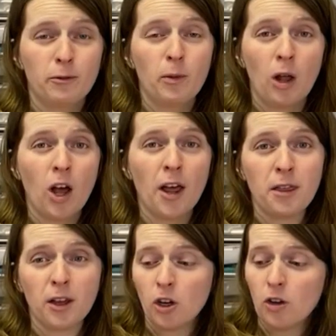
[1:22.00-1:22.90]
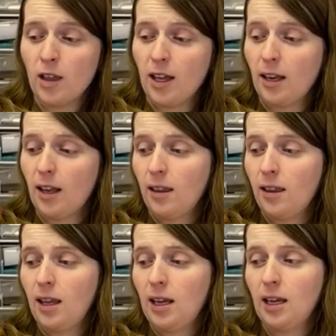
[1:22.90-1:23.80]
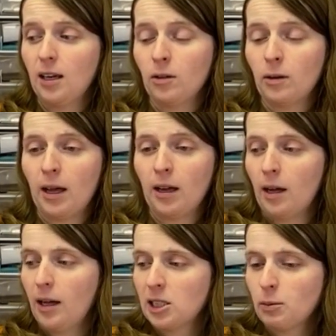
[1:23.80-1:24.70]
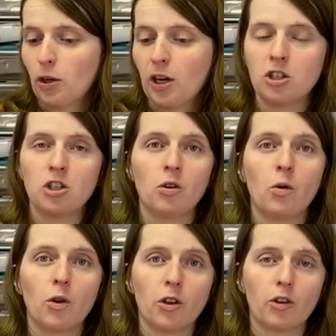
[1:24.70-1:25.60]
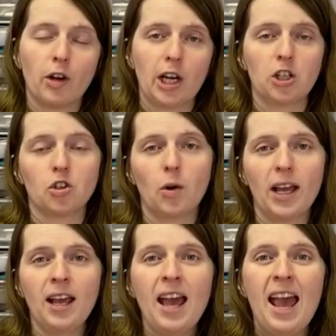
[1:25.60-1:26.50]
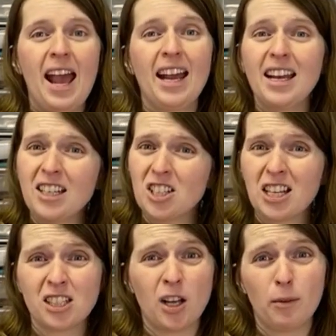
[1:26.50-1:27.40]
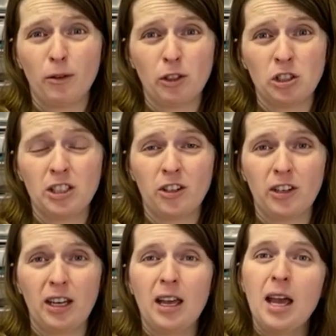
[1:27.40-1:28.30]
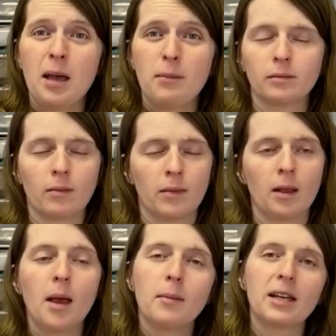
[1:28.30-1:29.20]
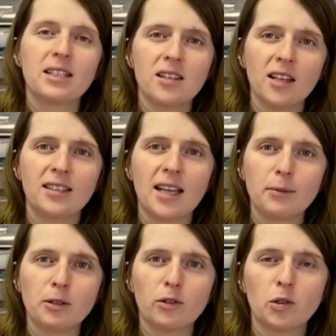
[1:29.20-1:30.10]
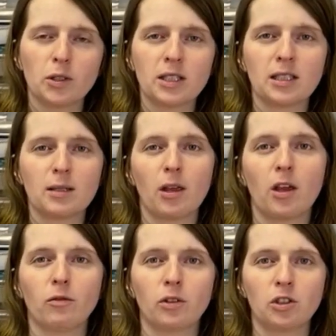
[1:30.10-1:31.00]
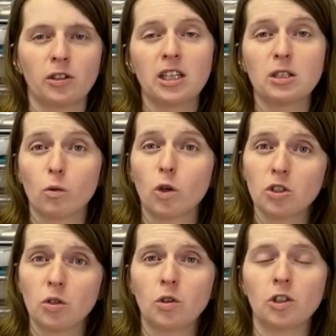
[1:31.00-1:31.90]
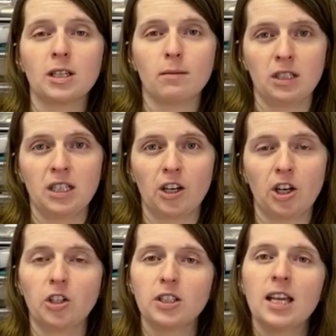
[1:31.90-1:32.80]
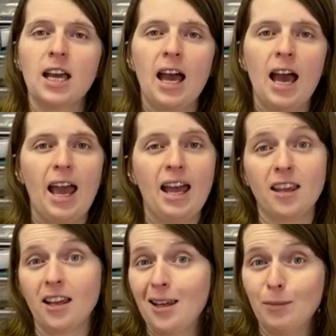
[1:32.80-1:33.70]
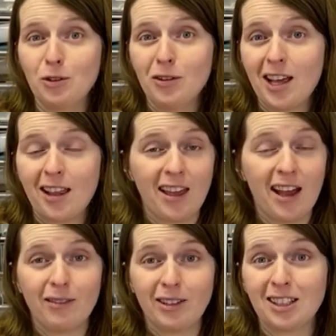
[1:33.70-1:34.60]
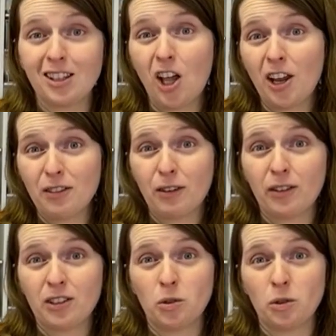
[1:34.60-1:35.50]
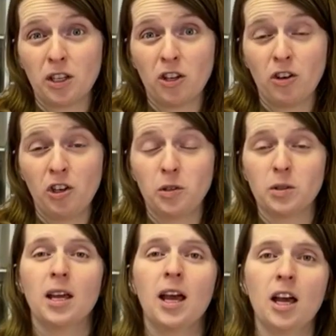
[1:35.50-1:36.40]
a lot thicker than the Explorer 2 or the Cricut Joy, and it just has a lot more versatility. Because of the adaptive tool system, they can release more tools and materials, and they keep doing that. They have a lot of different tools that you can use.